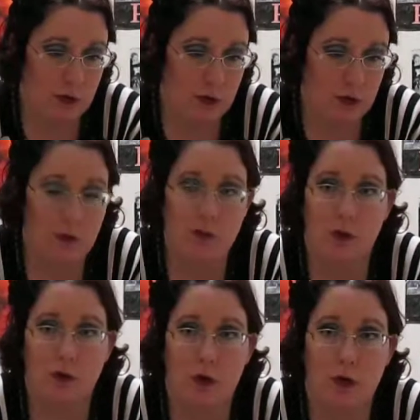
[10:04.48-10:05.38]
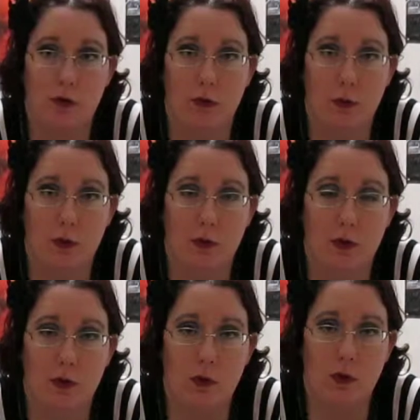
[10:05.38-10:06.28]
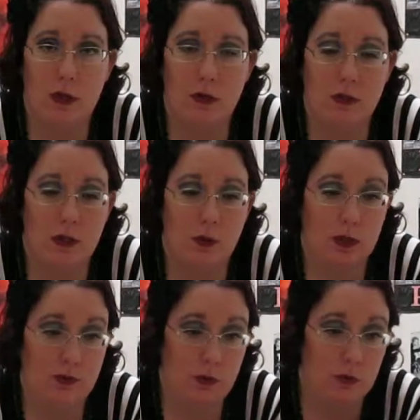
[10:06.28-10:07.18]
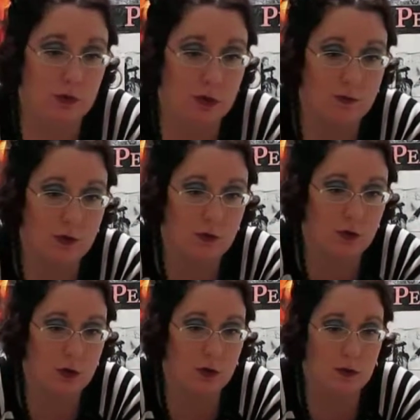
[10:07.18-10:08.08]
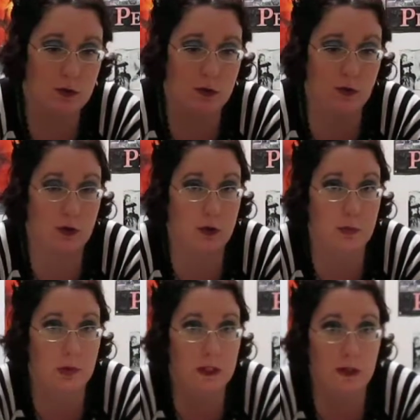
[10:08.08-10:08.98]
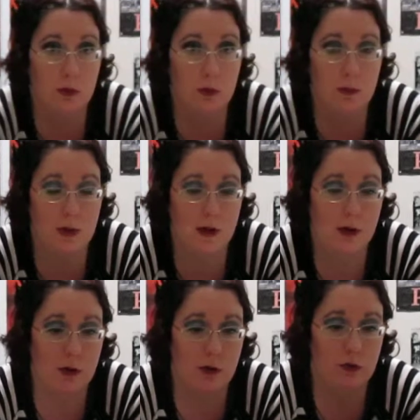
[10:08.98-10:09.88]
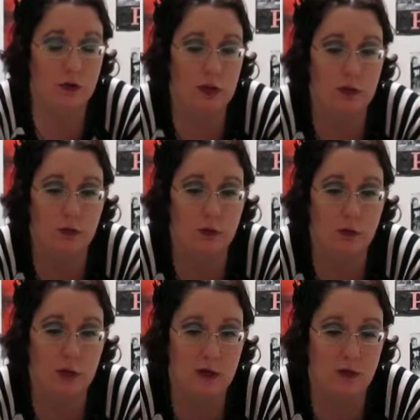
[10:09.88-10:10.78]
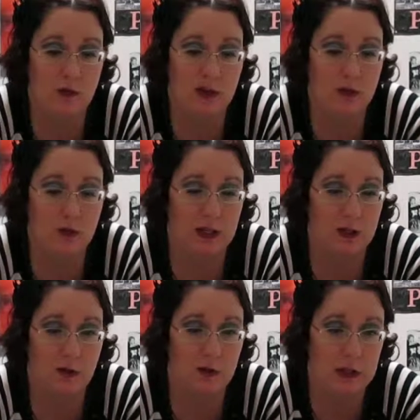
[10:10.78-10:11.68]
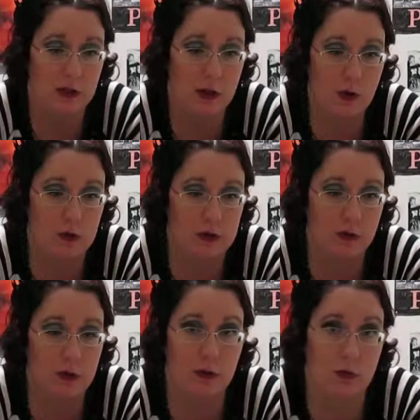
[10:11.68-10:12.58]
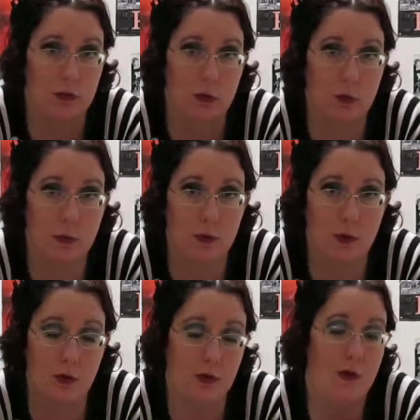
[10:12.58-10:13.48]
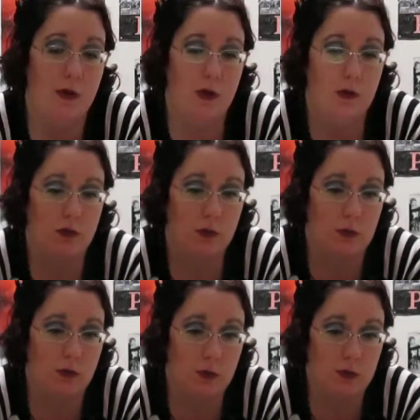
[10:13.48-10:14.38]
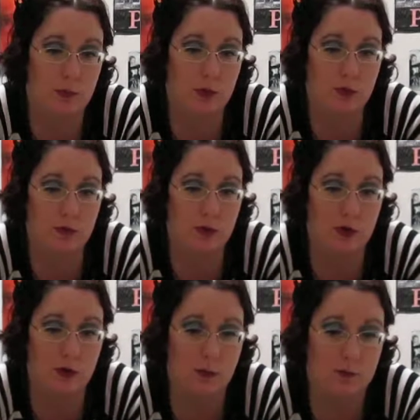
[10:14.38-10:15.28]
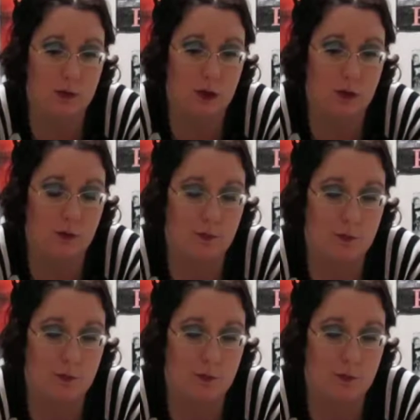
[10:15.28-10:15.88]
that Jean Valjean is a criminal, that, you know, even though Jean Valjean is a completely good man and has changed his ways, Gervais just can't see that. All he sees is the criminal. So he's always trying to, you know,